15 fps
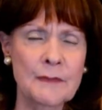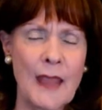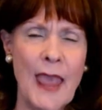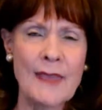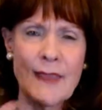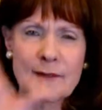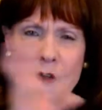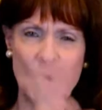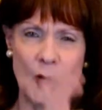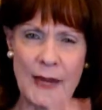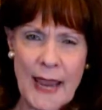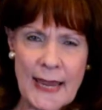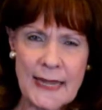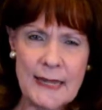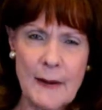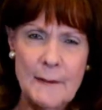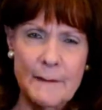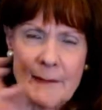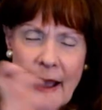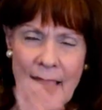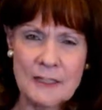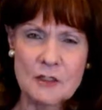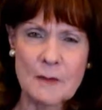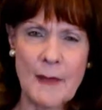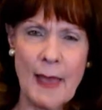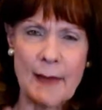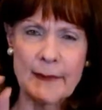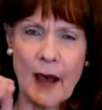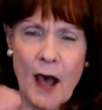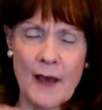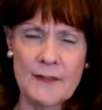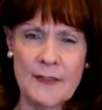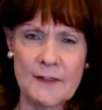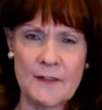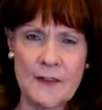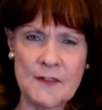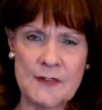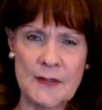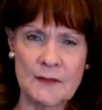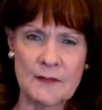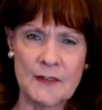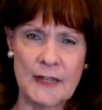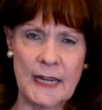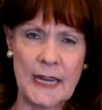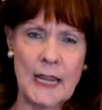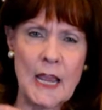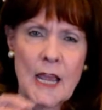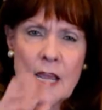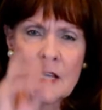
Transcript: and they created a mind map of the Fifth Symphony